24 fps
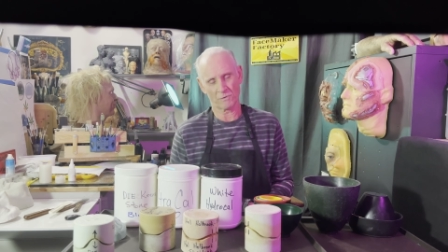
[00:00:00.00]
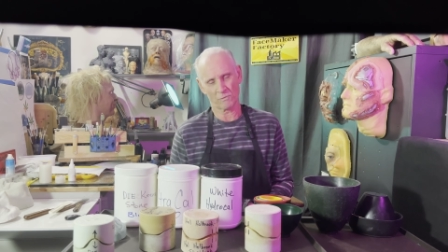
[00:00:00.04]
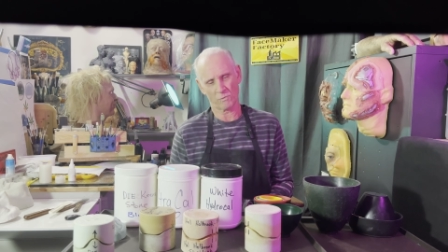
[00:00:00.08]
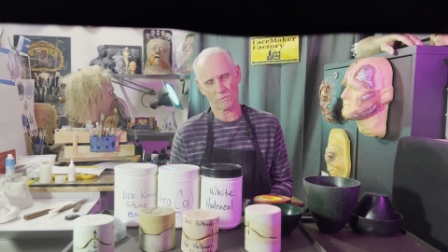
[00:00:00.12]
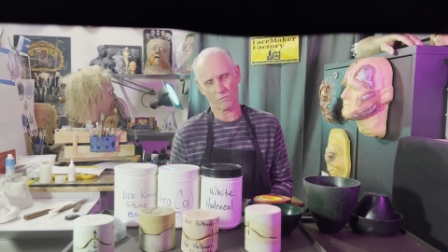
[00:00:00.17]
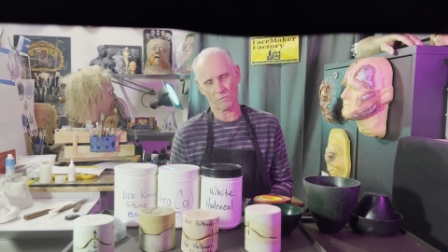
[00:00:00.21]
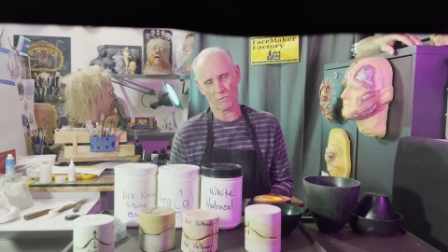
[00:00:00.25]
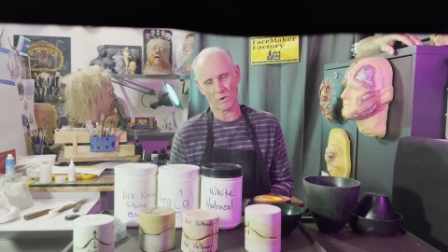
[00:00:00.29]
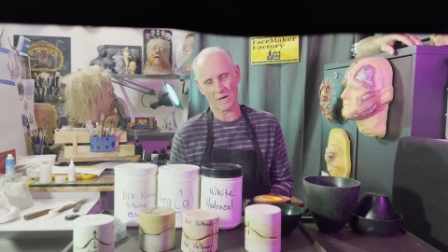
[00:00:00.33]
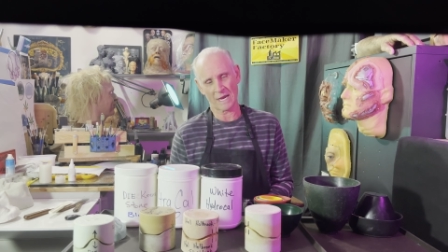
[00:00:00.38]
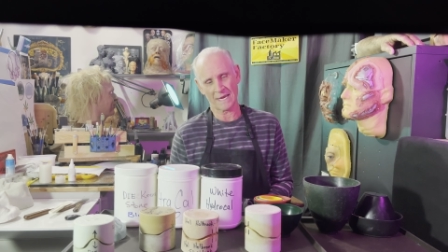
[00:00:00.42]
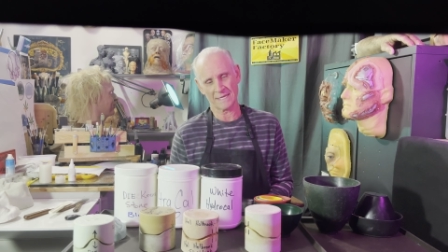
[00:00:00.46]

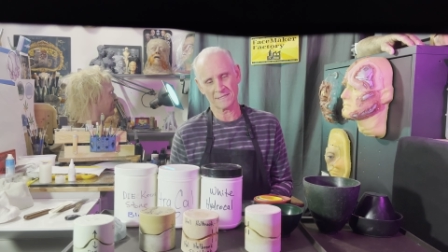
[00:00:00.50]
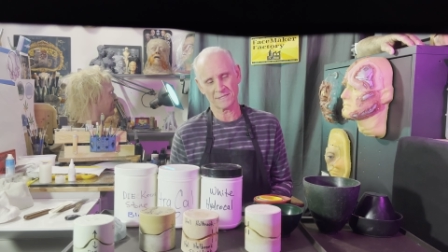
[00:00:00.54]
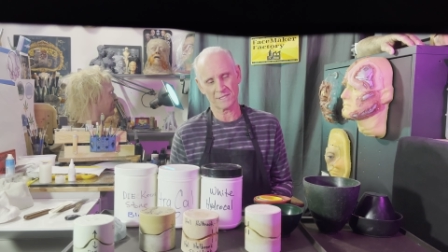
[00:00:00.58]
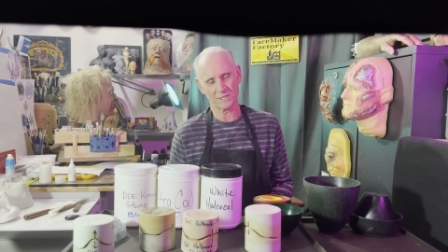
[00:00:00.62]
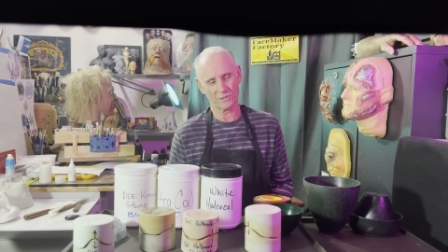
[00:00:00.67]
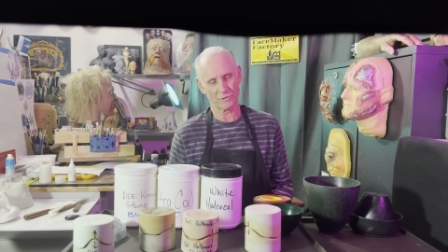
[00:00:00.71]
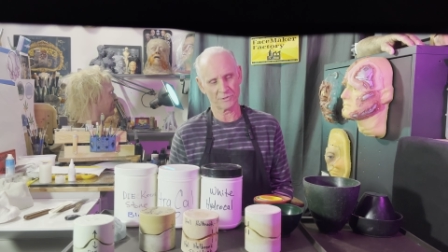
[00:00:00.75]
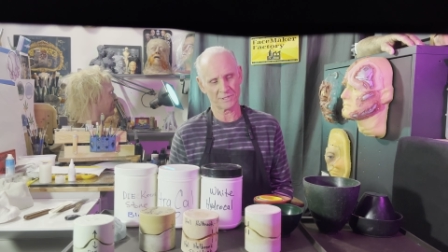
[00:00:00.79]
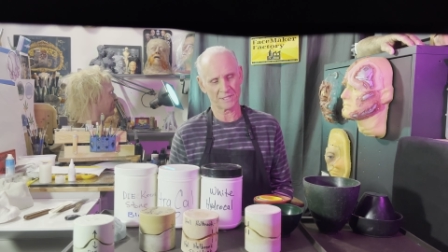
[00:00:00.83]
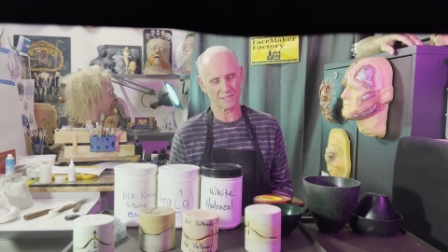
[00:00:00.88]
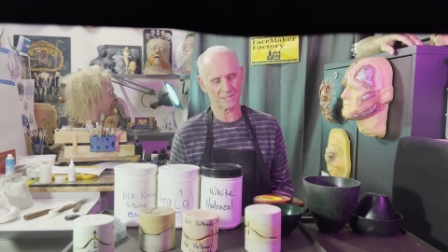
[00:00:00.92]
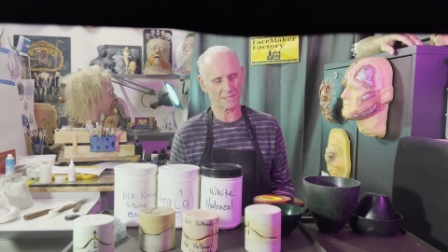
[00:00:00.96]
why is he
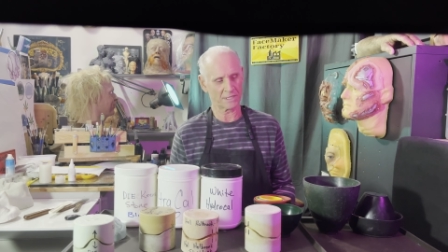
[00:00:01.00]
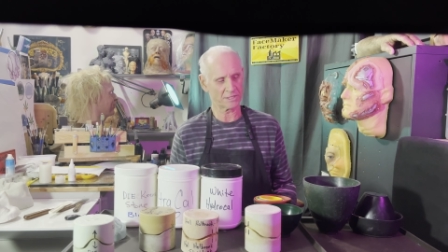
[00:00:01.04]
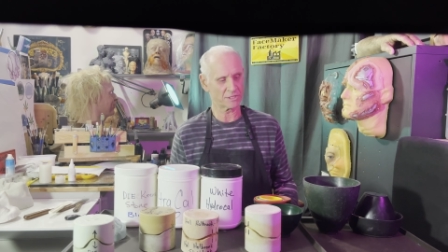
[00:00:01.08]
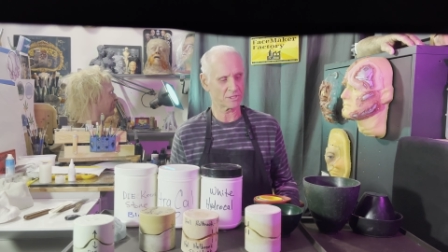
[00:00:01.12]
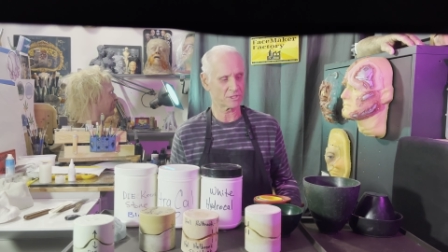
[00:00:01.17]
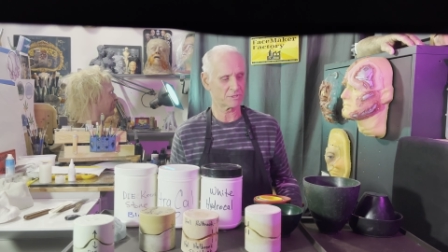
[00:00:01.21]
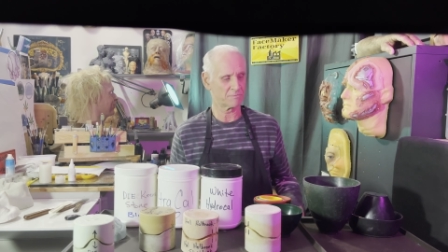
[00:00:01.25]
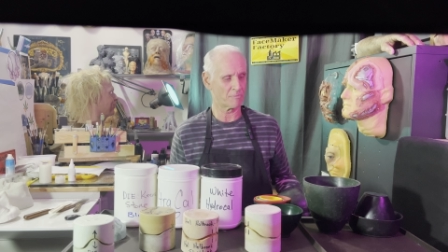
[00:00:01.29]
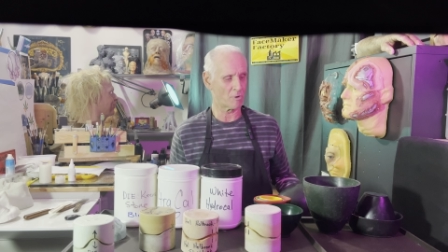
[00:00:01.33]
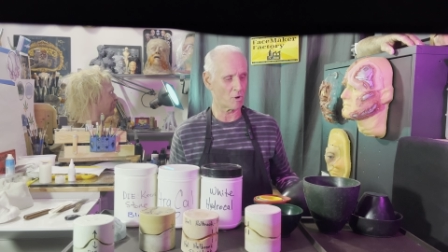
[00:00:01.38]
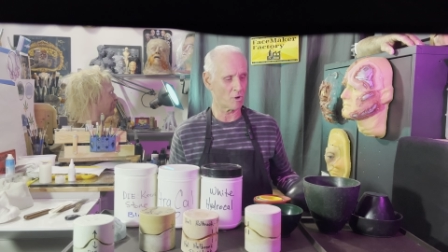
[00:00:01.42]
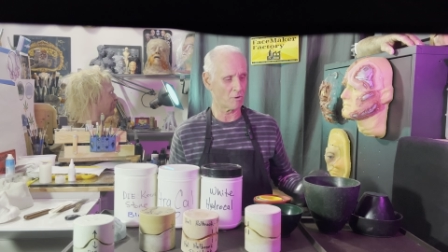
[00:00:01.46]
using such a
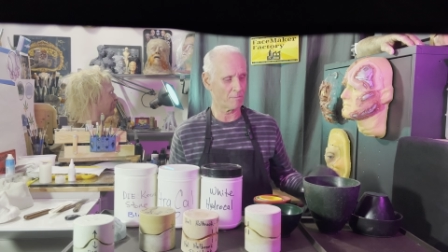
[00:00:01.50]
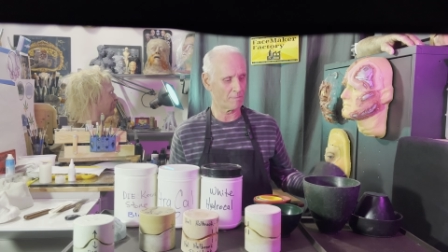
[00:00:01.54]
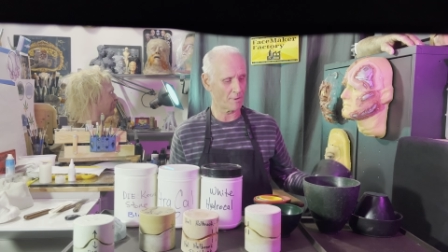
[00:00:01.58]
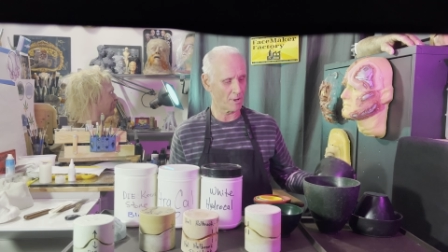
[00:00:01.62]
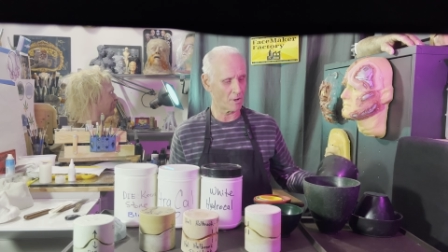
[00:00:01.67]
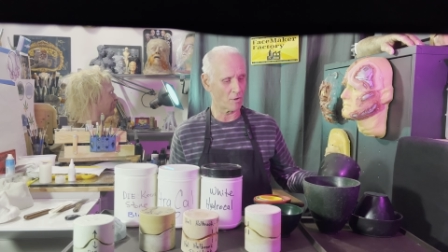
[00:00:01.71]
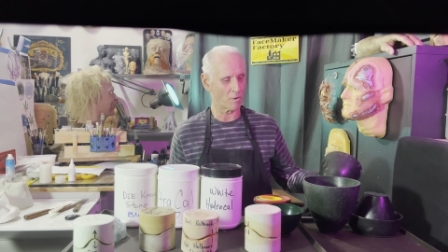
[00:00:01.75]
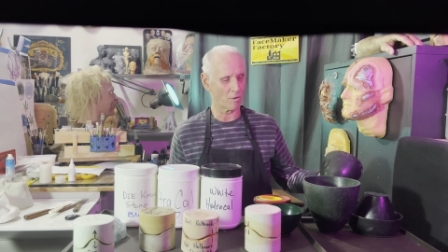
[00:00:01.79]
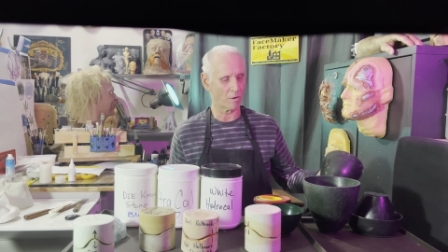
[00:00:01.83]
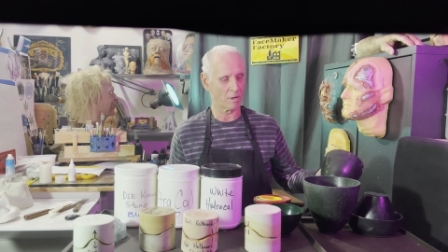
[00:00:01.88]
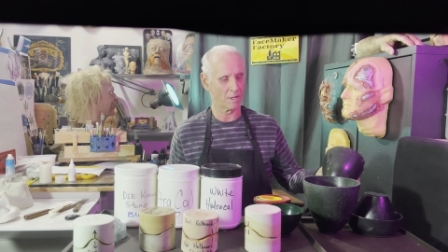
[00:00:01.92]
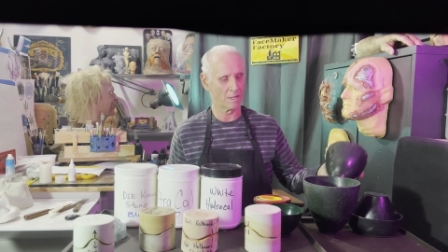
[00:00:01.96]
small
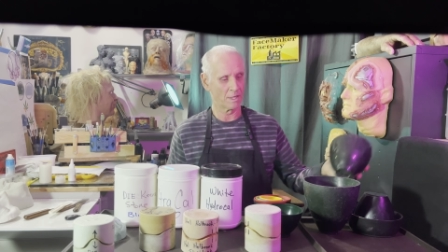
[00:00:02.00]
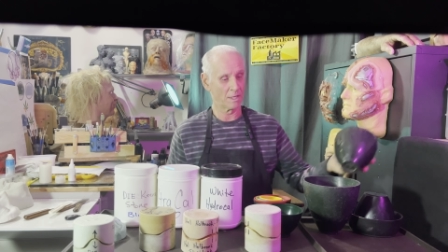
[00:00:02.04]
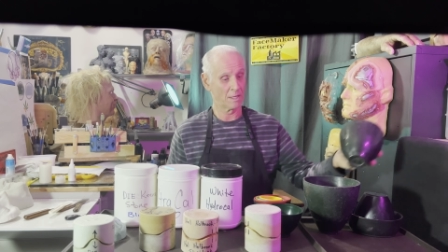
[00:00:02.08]
bowl?